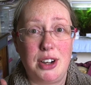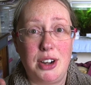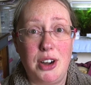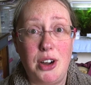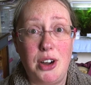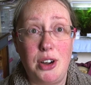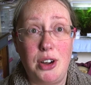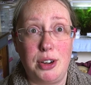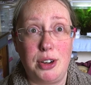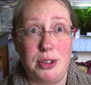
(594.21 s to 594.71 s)

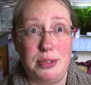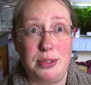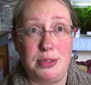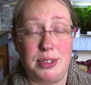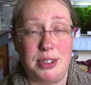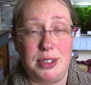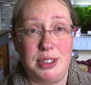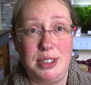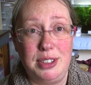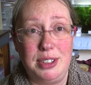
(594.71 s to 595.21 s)

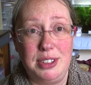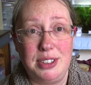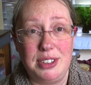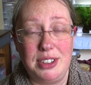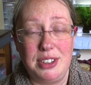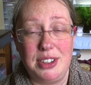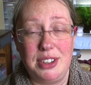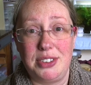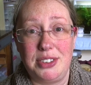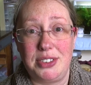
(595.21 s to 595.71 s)
awful.
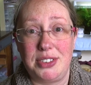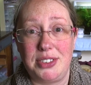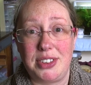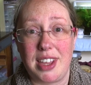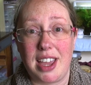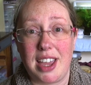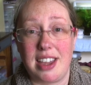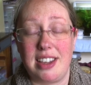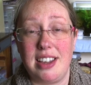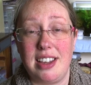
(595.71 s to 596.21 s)

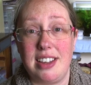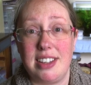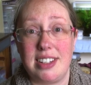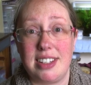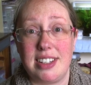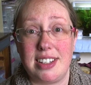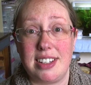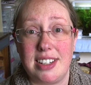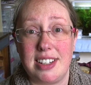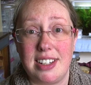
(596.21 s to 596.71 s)

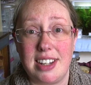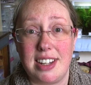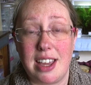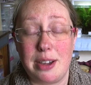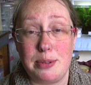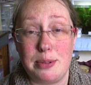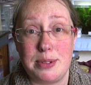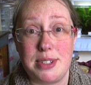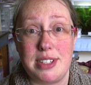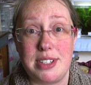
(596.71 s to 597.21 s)
I
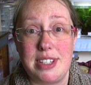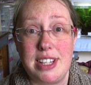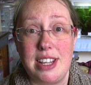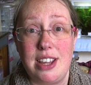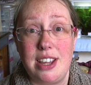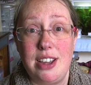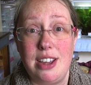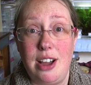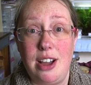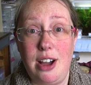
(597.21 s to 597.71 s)
was
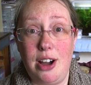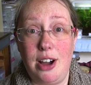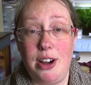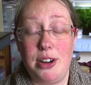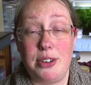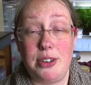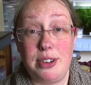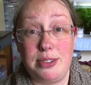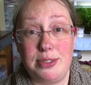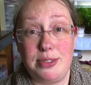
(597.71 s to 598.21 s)

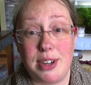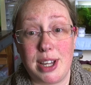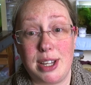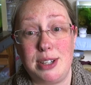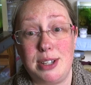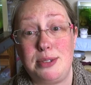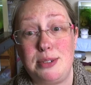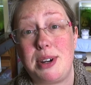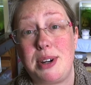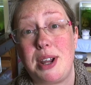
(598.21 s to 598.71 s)

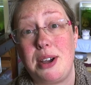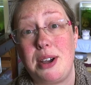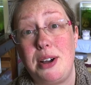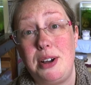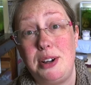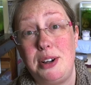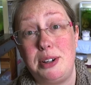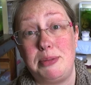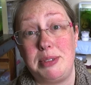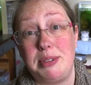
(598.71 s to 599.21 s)
horrified when I got
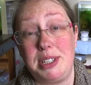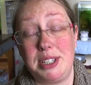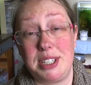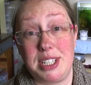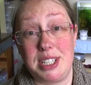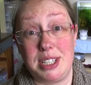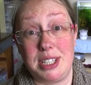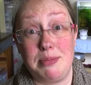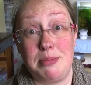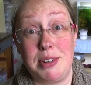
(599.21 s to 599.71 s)
home and looked
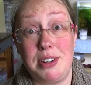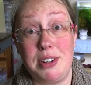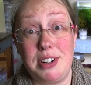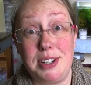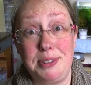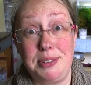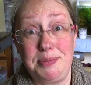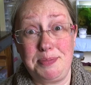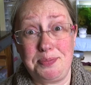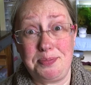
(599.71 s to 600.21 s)
in the mirror.
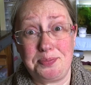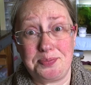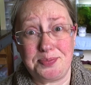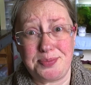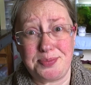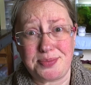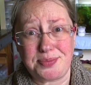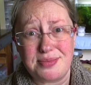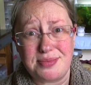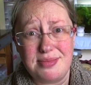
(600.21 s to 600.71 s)

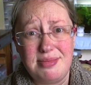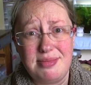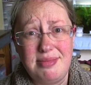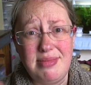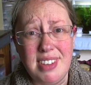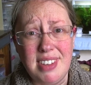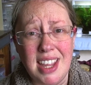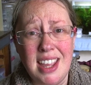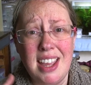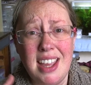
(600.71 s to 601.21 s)

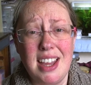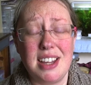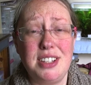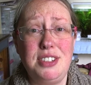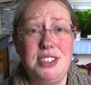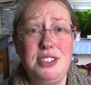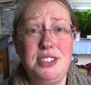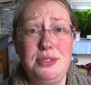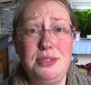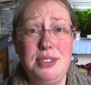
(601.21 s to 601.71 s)
I
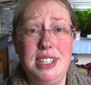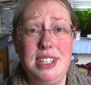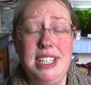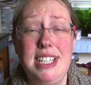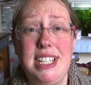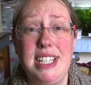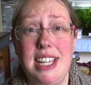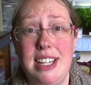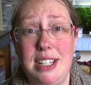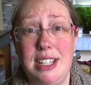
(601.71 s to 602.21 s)
should have really
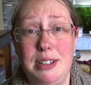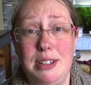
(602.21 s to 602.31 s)
taken a